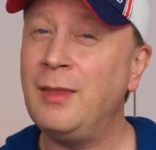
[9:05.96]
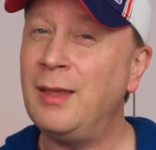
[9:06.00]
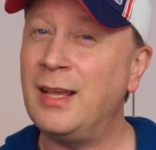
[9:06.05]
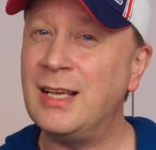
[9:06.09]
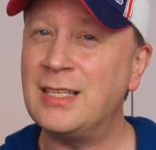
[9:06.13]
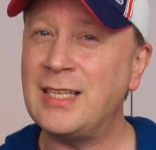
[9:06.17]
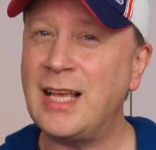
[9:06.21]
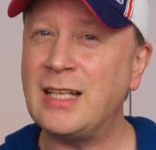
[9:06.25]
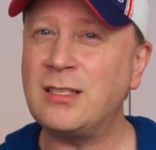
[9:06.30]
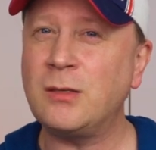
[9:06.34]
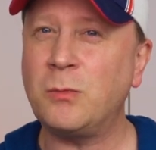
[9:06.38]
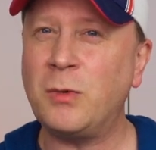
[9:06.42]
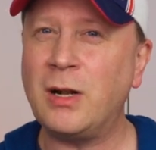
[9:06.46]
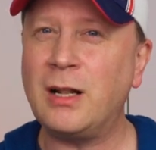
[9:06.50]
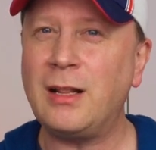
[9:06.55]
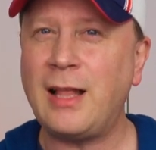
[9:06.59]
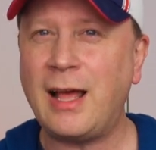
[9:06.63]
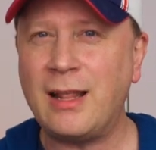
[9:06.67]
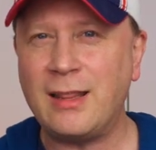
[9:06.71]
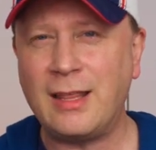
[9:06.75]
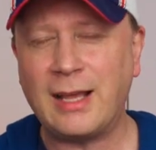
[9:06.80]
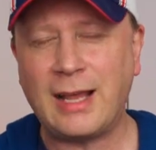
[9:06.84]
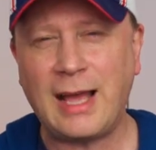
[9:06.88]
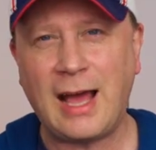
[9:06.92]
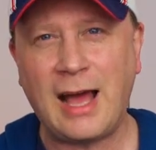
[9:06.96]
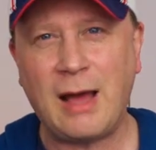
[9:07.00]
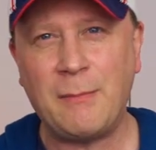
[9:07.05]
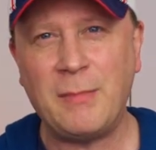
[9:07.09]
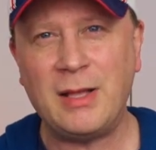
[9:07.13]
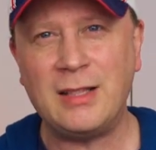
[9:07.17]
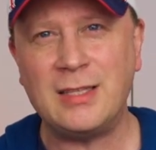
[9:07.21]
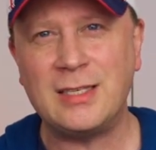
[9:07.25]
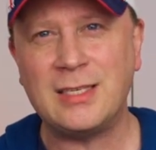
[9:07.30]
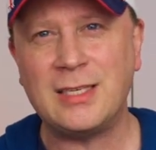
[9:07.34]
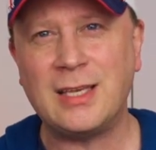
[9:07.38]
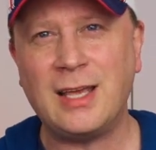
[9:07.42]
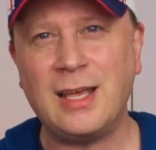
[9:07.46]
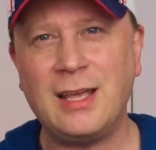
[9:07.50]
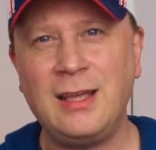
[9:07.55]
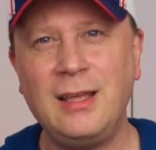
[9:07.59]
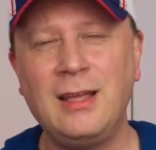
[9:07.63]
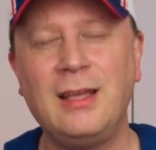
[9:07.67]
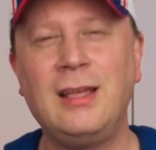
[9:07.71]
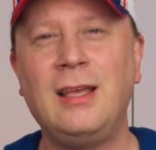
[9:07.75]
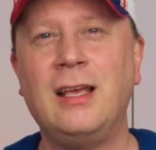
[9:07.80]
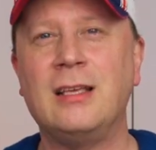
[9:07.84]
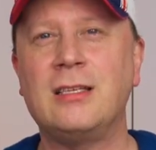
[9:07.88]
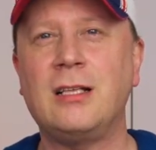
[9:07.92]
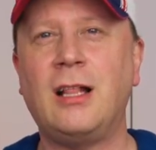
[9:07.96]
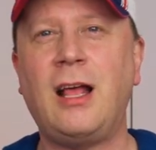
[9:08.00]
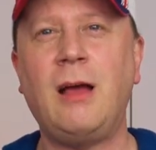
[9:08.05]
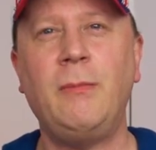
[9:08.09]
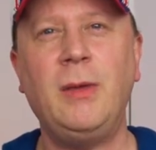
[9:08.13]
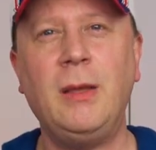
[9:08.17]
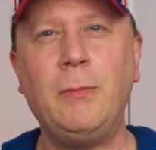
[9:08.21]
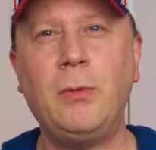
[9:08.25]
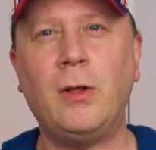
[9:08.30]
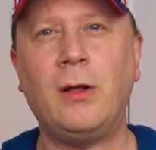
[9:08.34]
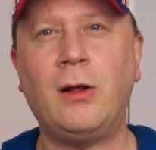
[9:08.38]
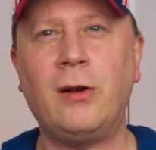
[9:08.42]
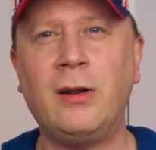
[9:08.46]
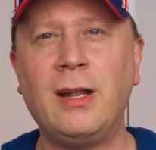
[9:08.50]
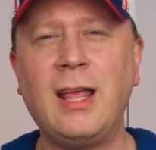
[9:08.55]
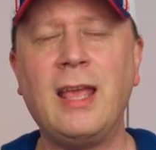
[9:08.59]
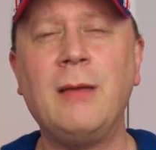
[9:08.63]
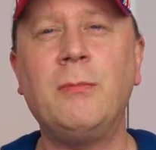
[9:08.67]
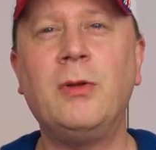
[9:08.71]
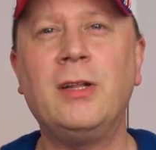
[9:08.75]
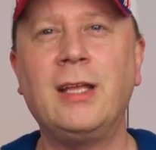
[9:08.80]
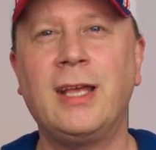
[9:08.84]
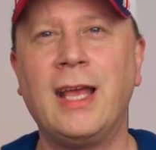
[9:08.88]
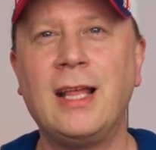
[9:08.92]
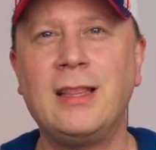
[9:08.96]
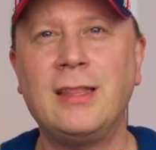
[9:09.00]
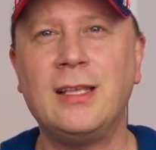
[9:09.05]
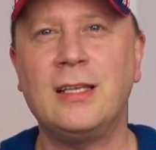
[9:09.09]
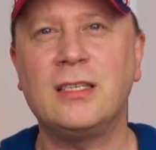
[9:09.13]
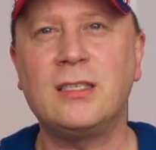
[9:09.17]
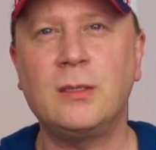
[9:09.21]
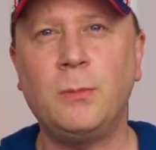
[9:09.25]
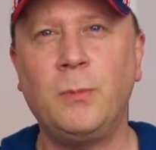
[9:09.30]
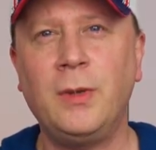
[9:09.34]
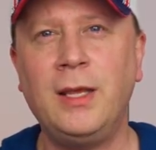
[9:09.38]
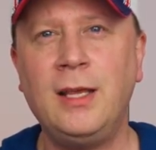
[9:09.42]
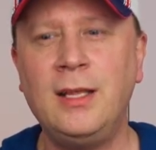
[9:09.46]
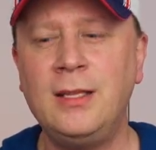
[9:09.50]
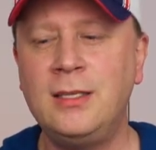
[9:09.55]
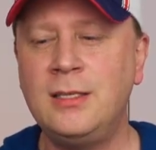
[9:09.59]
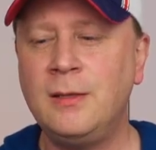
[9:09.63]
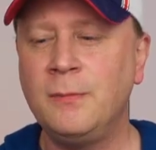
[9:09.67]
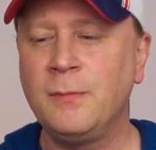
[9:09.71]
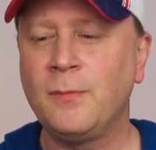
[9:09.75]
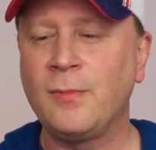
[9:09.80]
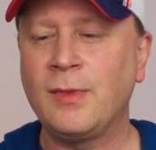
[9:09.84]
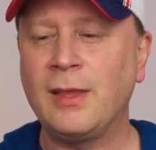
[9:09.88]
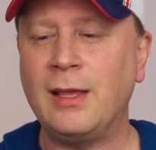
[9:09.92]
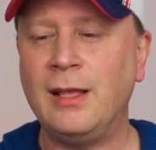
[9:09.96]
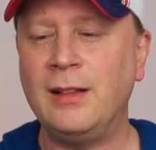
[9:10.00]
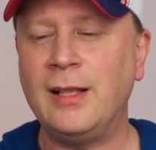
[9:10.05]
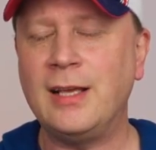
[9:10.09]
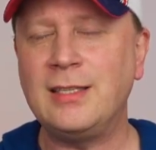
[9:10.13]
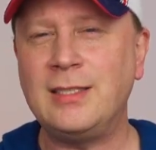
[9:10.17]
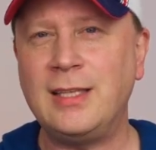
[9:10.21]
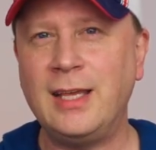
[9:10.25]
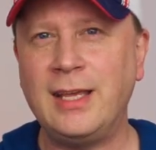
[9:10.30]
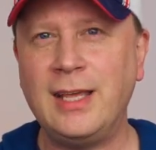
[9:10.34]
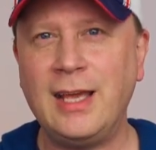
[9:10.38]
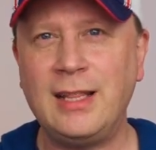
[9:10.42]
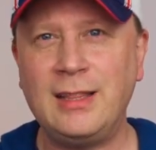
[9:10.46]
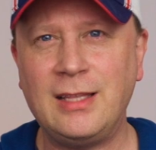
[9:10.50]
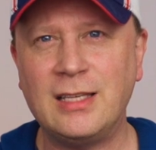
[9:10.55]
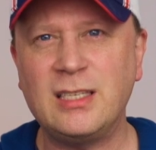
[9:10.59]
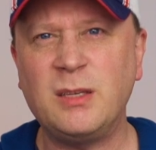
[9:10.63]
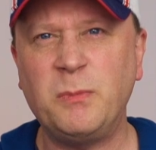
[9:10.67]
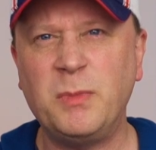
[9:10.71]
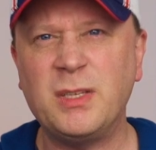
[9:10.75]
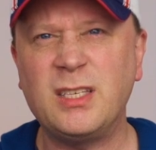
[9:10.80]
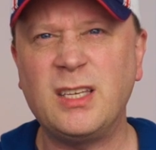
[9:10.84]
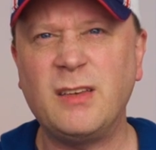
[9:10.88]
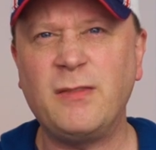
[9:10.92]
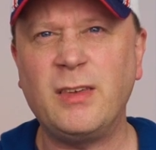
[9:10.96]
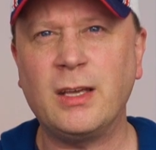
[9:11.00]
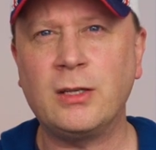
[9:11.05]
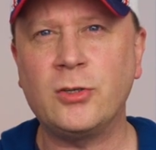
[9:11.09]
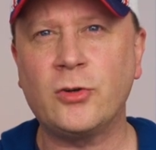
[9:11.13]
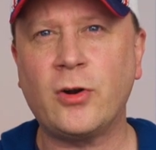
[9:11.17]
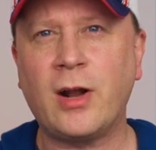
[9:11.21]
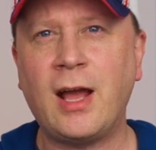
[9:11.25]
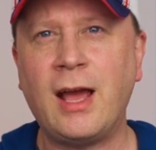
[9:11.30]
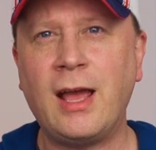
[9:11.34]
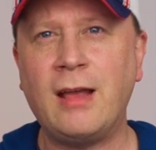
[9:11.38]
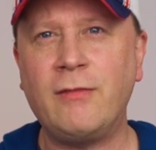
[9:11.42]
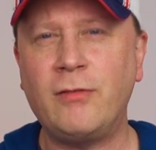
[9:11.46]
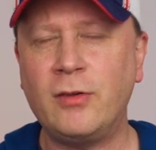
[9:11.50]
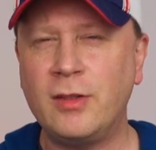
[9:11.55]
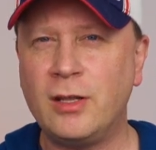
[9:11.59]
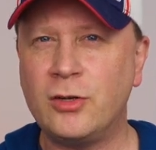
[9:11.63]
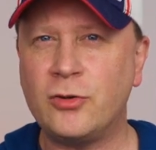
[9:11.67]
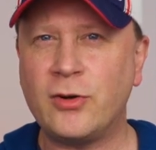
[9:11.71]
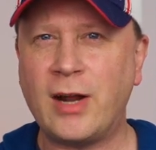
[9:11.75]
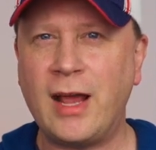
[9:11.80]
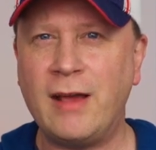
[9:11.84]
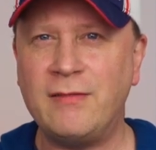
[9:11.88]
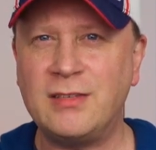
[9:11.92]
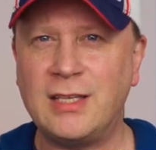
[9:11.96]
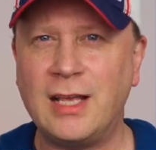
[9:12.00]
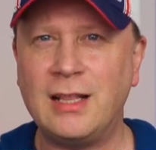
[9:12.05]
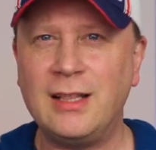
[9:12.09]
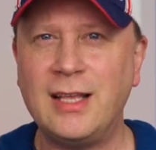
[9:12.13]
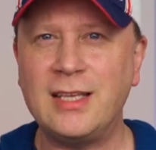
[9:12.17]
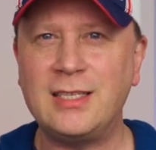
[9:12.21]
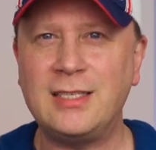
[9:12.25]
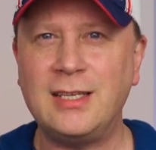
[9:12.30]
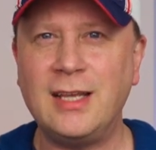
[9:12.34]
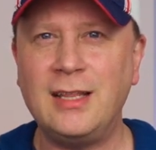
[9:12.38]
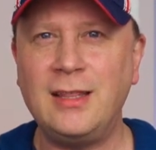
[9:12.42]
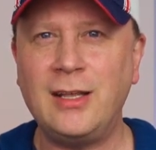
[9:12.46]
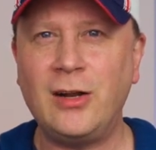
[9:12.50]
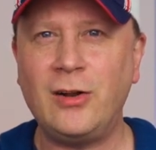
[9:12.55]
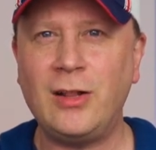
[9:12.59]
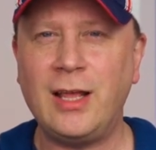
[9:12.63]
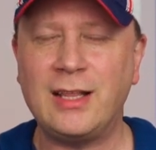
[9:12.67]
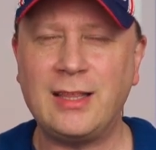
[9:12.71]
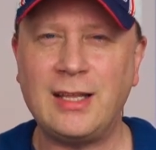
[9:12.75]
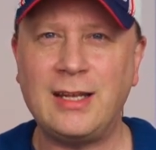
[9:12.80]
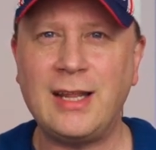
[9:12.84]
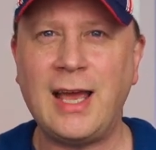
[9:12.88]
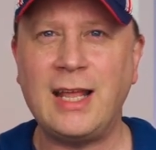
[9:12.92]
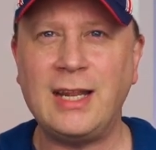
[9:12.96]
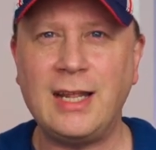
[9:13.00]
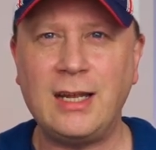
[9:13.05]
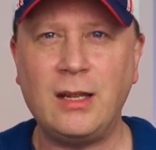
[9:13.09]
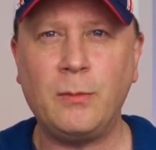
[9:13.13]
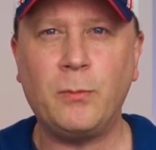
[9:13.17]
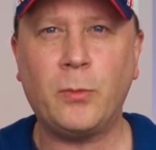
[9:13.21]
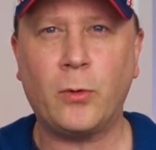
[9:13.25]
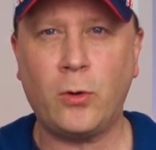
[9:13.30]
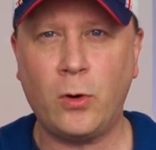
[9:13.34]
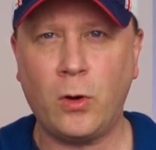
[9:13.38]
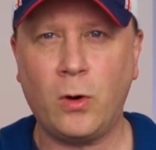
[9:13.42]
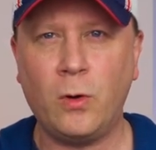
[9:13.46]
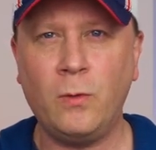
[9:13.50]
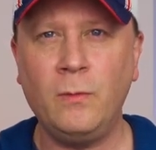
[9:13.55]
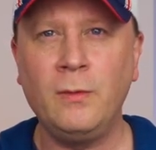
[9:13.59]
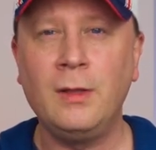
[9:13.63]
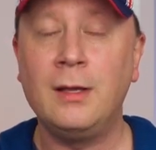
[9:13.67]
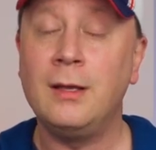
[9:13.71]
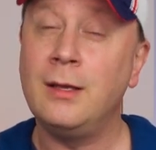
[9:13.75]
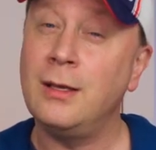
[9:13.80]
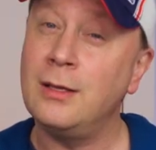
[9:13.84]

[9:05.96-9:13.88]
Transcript: because that's what a lot of the comments say is a lot of people aren't able to get these speeds unless they get this specific drive or the drives they list in there, like the 980 Pro.